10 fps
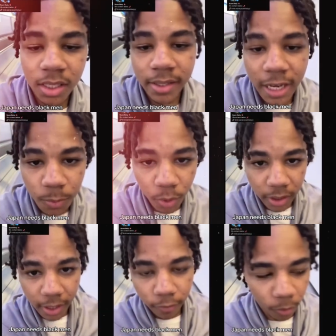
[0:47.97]
in desperate
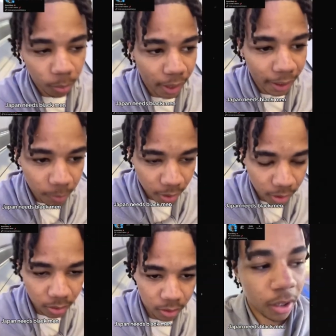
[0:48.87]
need for black men.
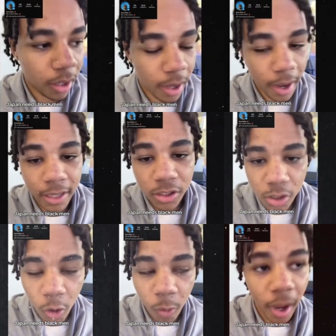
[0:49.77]
I just hope